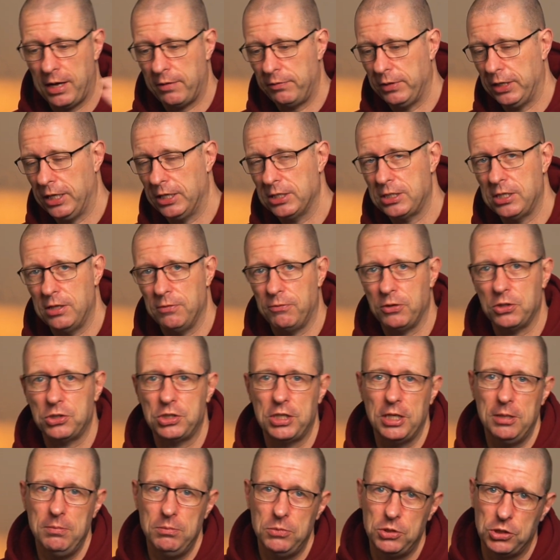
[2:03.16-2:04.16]
having learned it the first
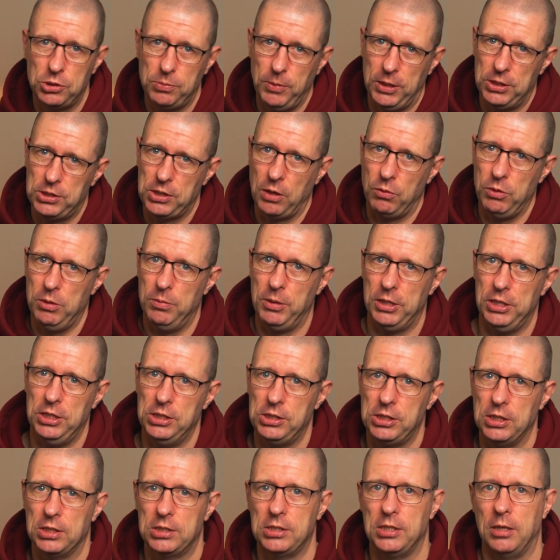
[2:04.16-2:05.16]
time just makes it a wee bit
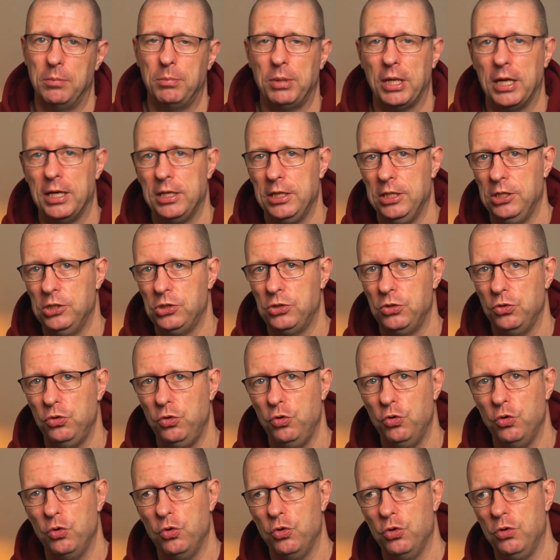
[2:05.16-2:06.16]
easier to apply these
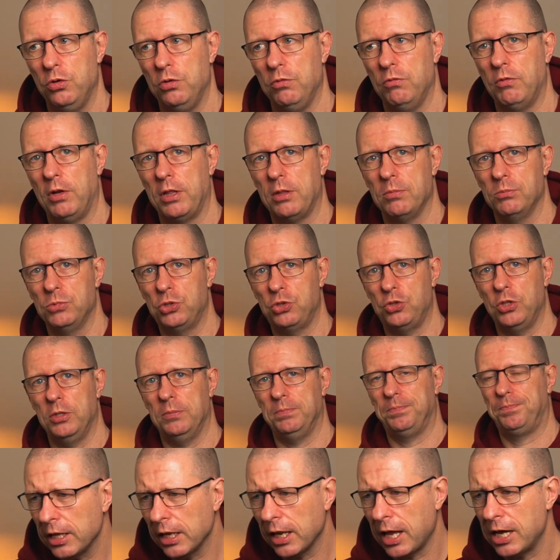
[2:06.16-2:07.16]
new rhythms to
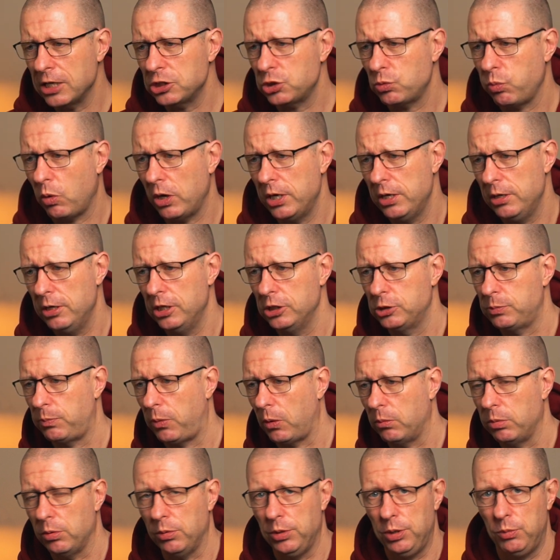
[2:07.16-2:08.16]
it. The last one is
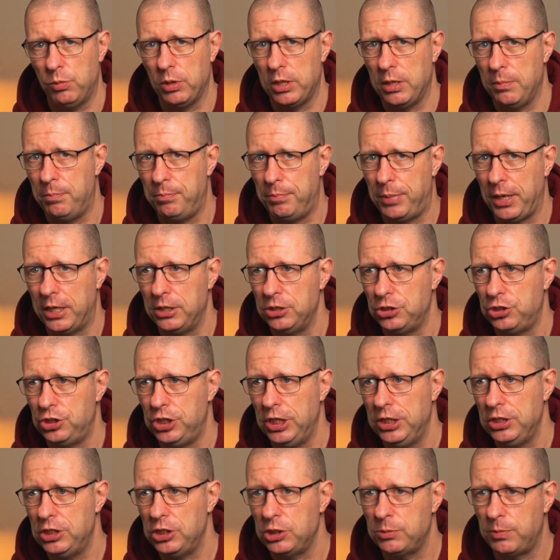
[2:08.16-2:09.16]
probably where the pitch
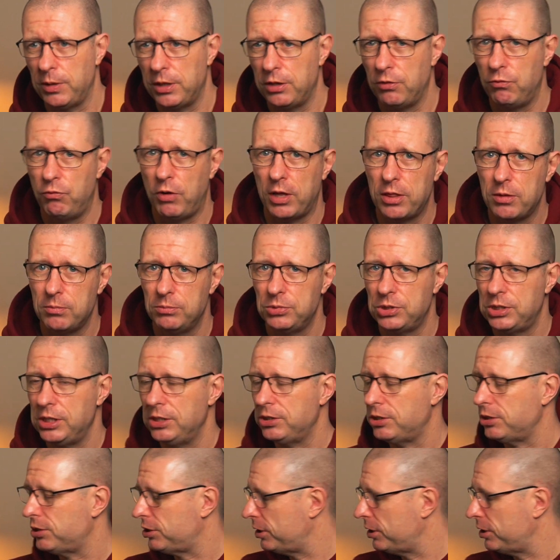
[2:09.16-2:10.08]
changes, but the rhythm stays the